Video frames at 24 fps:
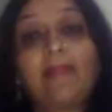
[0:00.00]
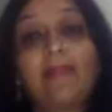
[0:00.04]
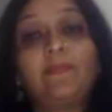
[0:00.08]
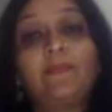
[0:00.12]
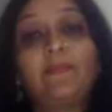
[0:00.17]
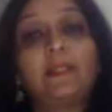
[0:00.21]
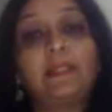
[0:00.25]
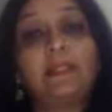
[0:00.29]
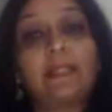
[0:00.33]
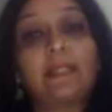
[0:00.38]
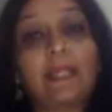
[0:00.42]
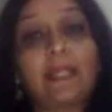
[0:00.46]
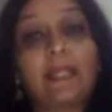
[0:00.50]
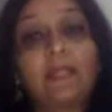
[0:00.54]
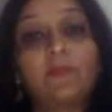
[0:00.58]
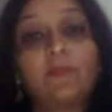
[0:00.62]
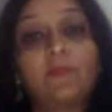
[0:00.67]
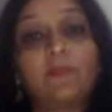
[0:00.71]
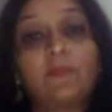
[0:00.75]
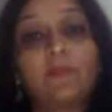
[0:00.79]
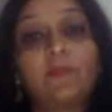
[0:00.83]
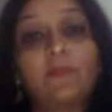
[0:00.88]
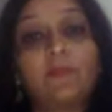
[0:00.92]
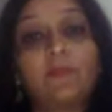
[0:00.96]
And the
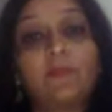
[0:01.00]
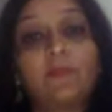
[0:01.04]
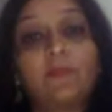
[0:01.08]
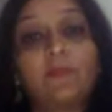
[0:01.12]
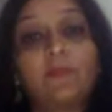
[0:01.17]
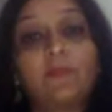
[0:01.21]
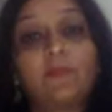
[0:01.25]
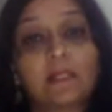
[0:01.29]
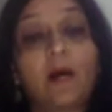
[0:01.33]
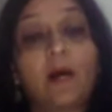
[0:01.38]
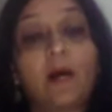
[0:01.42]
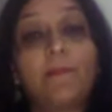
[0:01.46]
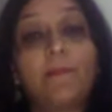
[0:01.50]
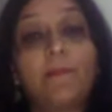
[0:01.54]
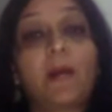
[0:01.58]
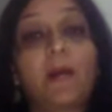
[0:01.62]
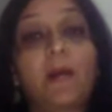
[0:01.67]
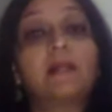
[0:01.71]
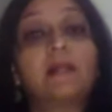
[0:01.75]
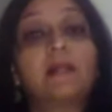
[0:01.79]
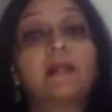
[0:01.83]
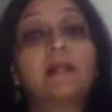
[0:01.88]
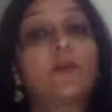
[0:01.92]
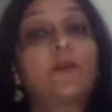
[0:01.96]
Delhi Vidhan
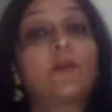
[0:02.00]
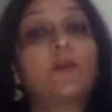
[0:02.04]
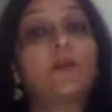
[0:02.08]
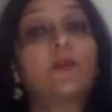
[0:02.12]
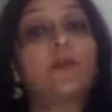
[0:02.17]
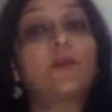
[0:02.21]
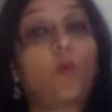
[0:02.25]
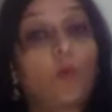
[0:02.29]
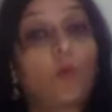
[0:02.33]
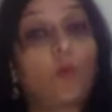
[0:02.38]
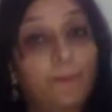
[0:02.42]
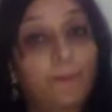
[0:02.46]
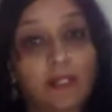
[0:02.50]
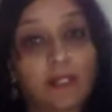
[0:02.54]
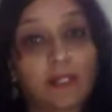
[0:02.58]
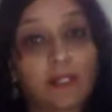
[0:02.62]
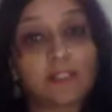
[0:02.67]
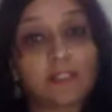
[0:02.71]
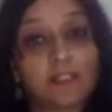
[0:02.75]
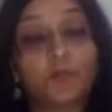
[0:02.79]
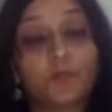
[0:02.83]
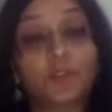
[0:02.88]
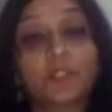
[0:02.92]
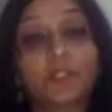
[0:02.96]
Sabha passed
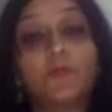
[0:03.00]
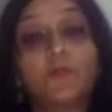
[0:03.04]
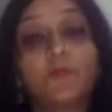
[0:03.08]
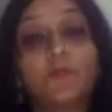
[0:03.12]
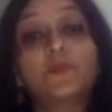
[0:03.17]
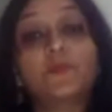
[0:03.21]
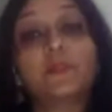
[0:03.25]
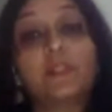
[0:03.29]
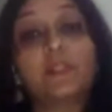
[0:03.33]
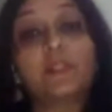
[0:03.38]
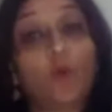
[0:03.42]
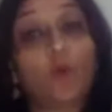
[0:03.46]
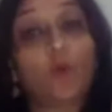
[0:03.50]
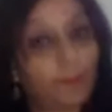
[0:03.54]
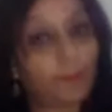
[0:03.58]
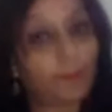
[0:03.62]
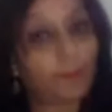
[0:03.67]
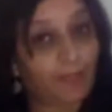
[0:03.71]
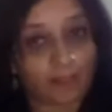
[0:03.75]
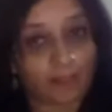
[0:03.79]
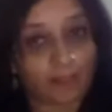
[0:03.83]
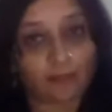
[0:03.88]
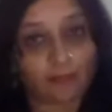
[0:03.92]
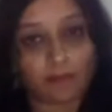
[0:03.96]
a resolution which was
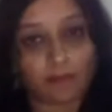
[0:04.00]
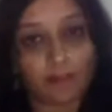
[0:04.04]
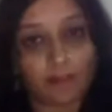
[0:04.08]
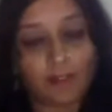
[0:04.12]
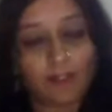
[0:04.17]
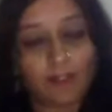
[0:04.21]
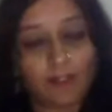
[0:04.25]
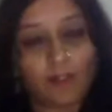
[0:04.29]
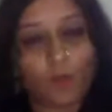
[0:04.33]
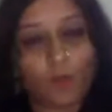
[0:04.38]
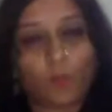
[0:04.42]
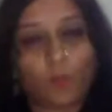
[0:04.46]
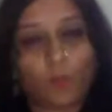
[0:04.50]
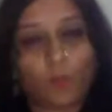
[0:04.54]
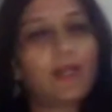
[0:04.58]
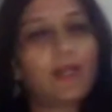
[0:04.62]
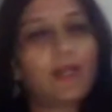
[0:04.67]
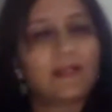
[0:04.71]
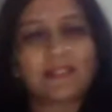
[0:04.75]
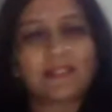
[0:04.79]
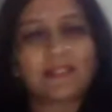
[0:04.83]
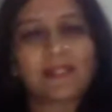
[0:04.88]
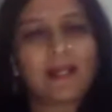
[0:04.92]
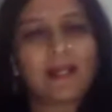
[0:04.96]
an opinion.
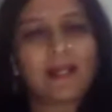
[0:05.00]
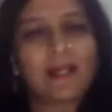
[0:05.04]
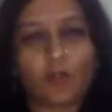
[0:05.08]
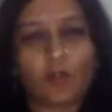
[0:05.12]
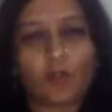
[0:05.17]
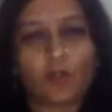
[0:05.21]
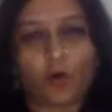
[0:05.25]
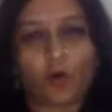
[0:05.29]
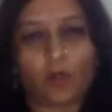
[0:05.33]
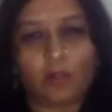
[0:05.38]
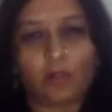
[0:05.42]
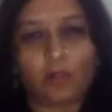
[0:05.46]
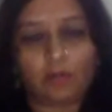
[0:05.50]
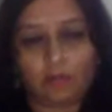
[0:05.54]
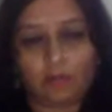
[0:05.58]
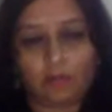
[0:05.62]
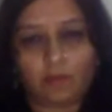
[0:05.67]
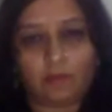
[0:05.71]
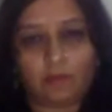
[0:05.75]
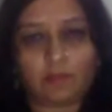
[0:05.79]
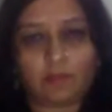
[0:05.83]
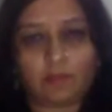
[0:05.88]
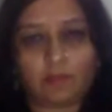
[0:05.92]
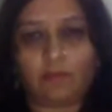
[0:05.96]
We understand the
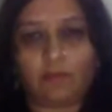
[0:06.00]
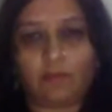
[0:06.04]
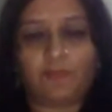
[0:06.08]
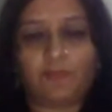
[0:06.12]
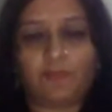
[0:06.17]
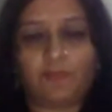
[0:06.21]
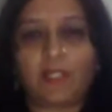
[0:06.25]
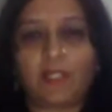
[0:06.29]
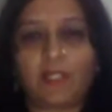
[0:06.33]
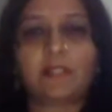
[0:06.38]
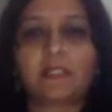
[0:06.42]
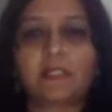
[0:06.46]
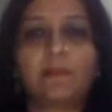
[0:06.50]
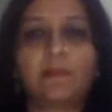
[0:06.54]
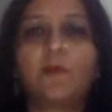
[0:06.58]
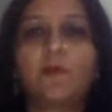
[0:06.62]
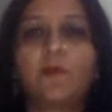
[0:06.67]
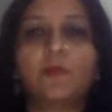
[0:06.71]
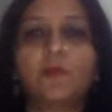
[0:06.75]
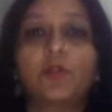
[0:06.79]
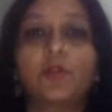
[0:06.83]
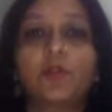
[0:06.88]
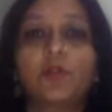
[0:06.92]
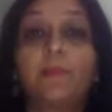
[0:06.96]
law. The
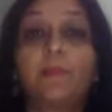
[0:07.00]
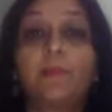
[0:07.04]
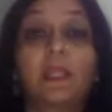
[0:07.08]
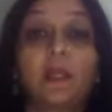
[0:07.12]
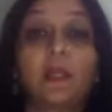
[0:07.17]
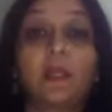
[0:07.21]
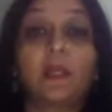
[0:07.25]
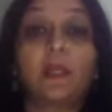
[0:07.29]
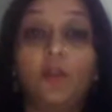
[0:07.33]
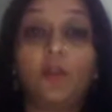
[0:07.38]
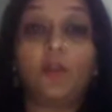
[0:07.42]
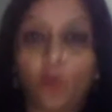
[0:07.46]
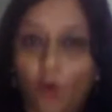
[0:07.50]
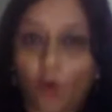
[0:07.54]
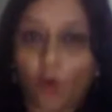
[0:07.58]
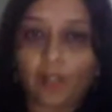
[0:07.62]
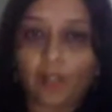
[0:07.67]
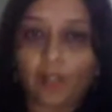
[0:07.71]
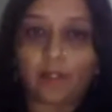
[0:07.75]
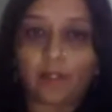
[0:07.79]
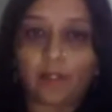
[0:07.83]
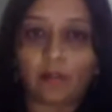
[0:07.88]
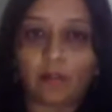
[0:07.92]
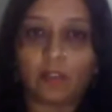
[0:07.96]
Vidhan Sabha was not making a
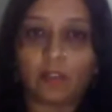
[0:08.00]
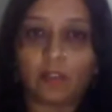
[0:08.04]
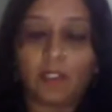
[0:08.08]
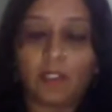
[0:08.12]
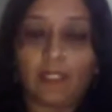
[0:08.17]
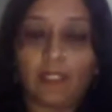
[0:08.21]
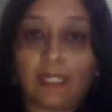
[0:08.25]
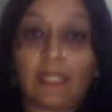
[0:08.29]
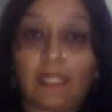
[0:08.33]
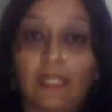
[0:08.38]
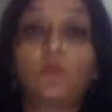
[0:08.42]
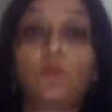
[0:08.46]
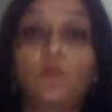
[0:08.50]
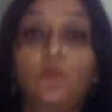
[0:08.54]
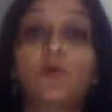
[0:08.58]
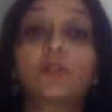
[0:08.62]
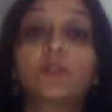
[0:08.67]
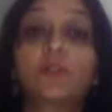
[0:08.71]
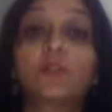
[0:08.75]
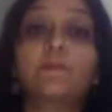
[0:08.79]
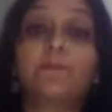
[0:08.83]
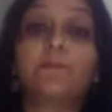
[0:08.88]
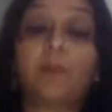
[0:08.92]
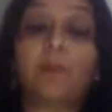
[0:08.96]
law here.
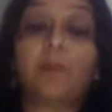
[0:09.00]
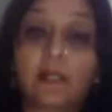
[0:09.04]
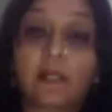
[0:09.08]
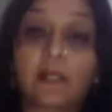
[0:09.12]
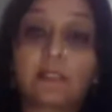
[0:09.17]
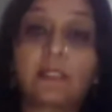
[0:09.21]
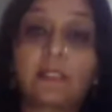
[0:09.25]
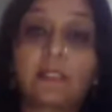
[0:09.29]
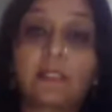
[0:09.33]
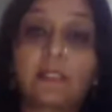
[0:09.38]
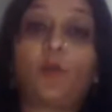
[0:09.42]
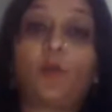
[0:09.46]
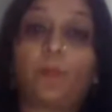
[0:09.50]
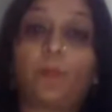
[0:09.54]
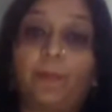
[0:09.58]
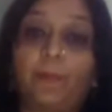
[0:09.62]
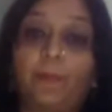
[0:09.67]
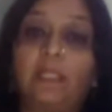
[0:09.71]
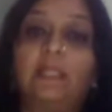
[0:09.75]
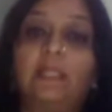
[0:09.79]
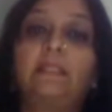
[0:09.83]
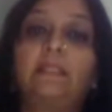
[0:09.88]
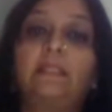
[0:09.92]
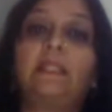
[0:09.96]
It was passing
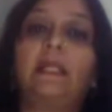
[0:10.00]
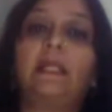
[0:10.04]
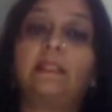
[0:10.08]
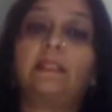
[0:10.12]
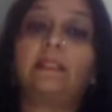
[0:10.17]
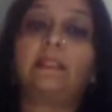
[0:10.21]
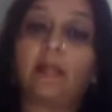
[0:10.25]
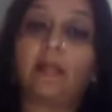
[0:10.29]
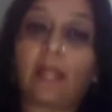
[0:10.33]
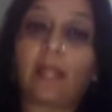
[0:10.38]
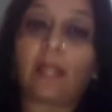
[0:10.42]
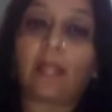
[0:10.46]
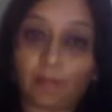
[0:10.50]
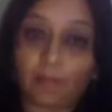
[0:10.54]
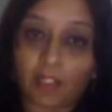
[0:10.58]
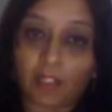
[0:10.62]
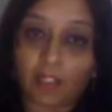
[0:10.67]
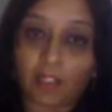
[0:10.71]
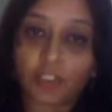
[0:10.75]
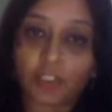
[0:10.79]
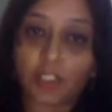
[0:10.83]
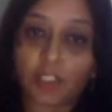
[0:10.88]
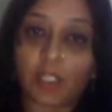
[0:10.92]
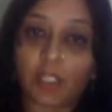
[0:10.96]
an opinion that the
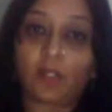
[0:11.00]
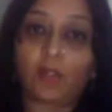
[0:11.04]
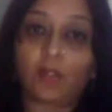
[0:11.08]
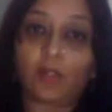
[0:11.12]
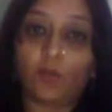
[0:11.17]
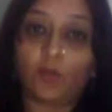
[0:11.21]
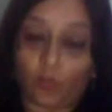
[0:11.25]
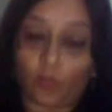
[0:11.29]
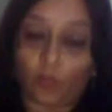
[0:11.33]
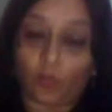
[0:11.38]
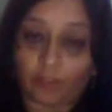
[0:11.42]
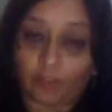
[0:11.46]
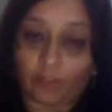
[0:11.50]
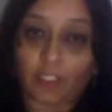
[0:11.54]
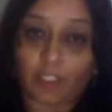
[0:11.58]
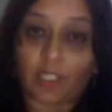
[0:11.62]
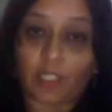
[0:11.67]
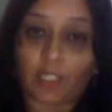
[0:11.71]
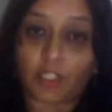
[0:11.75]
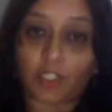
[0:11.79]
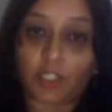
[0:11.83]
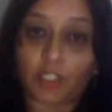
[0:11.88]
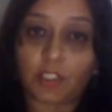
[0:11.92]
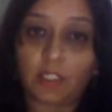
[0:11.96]
MHA
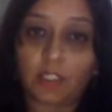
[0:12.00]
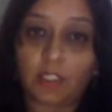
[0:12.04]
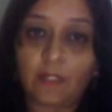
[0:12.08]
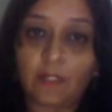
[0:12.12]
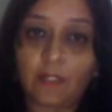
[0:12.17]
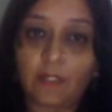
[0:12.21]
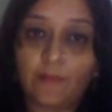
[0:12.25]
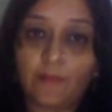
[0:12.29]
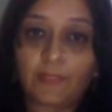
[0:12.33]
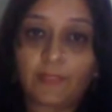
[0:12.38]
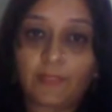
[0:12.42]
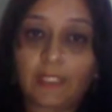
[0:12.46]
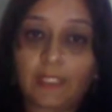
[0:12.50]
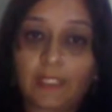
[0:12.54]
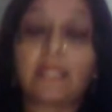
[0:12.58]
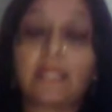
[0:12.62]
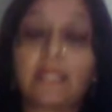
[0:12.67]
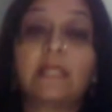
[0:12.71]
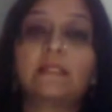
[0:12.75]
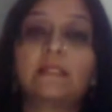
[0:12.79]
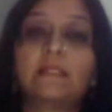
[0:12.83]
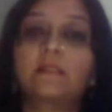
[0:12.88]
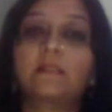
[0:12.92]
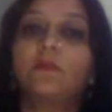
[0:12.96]
notification
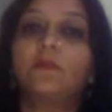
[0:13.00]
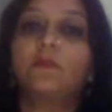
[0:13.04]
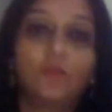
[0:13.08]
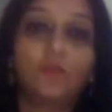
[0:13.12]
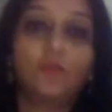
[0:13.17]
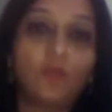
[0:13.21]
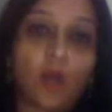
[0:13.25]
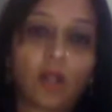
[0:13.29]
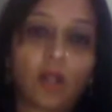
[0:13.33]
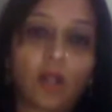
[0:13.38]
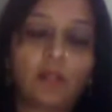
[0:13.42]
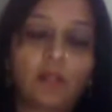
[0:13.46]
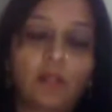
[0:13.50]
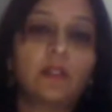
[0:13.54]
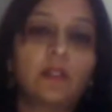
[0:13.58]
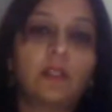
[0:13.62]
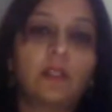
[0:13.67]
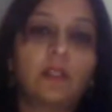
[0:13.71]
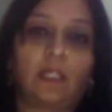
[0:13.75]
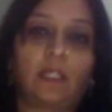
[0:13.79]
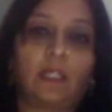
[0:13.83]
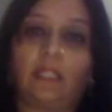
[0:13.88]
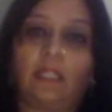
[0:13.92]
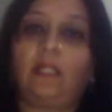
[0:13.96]
is
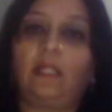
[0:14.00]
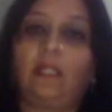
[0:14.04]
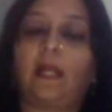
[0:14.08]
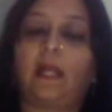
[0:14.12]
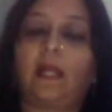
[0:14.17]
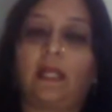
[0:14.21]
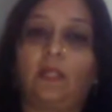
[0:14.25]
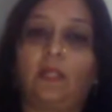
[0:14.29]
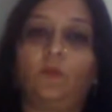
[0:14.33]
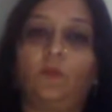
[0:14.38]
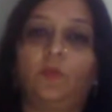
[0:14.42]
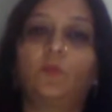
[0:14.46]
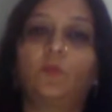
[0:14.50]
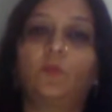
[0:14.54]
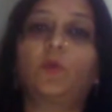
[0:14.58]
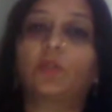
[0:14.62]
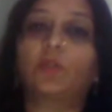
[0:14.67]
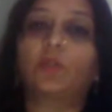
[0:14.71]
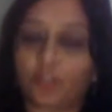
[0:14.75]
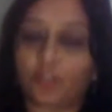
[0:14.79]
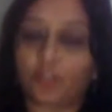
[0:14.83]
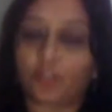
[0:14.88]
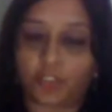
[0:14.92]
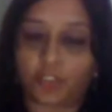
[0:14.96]
not in line
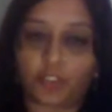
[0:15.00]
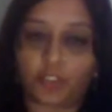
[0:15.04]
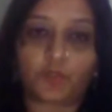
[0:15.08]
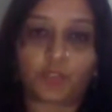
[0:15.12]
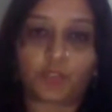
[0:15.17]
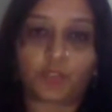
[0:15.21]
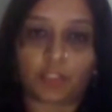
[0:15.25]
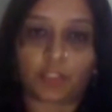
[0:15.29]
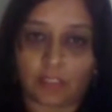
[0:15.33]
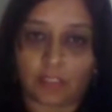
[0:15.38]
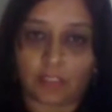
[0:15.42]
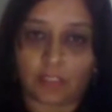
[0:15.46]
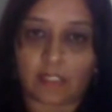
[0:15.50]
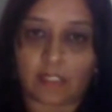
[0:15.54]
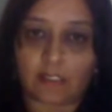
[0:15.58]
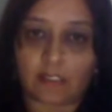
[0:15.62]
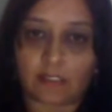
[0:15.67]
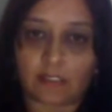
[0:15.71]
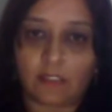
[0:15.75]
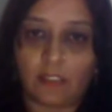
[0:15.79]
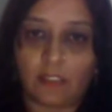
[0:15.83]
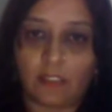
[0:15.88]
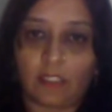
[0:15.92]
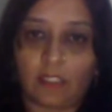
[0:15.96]
with what the
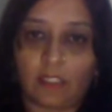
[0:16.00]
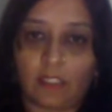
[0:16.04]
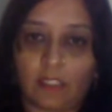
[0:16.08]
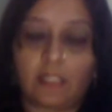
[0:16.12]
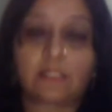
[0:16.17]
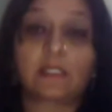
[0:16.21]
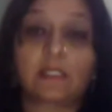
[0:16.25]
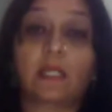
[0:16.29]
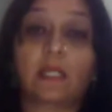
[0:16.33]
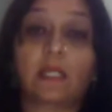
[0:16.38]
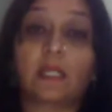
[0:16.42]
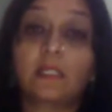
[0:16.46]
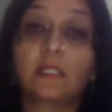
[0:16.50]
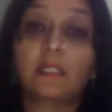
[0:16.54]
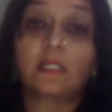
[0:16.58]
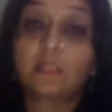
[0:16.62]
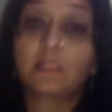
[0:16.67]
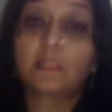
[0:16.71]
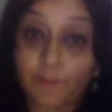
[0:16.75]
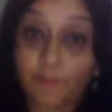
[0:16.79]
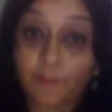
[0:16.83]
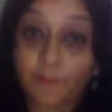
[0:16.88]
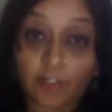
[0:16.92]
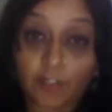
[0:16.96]
Constitution says. It is
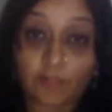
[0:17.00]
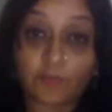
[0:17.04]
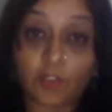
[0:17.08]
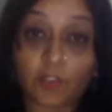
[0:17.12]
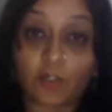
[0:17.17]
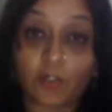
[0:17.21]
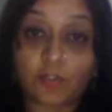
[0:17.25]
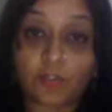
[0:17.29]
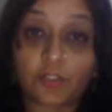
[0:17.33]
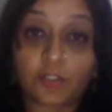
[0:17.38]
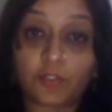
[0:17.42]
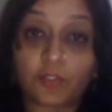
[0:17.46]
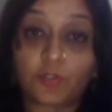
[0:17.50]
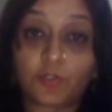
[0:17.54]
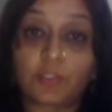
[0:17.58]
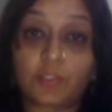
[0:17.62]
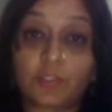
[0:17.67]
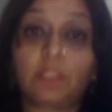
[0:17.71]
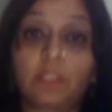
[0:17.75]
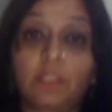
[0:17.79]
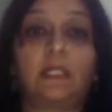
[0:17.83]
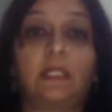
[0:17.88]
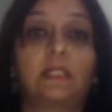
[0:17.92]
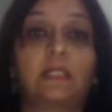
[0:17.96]
against the spirit of the
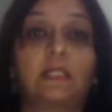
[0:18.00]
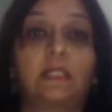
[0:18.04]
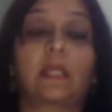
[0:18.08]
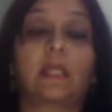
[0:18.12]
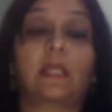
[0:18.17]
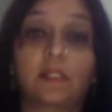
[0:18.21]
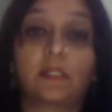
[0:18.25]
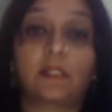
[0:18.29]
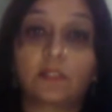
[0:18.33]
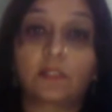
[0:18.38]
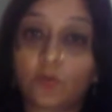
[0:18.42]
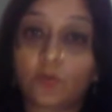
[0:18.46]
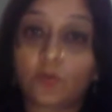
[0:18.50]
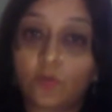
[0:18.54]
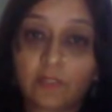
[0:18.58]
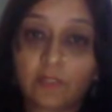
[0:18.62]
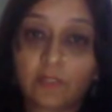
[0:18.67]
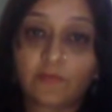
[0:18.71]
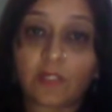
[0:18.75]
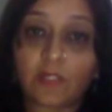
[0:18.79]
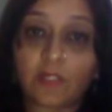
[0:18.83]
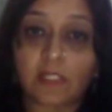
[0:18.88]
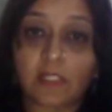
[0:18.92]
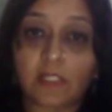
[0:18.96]
Constitution. It is against
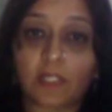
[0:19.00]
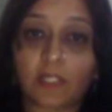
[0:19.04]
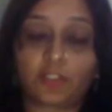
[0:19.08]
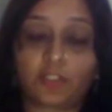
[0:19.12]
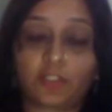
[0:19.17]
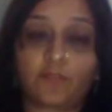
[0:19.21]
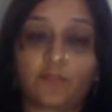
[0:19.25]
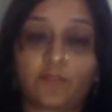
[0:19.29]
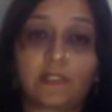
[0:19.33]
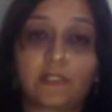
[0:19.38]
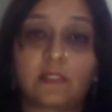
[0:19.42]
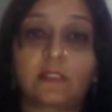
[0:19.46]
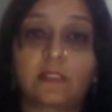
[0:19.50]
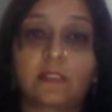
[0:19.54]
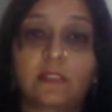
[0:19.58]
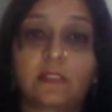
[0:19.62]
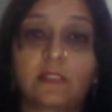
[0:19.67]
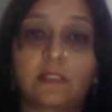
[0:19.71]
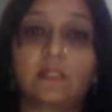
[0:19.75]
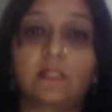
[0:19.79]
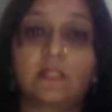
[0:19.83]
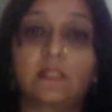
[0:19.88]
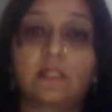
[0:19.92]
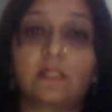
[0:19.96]
the rules of transaction of
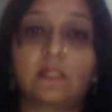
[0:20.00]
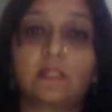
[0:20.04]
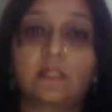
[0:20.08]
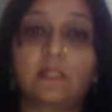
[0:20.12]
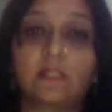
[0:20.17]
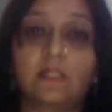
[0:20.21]
business.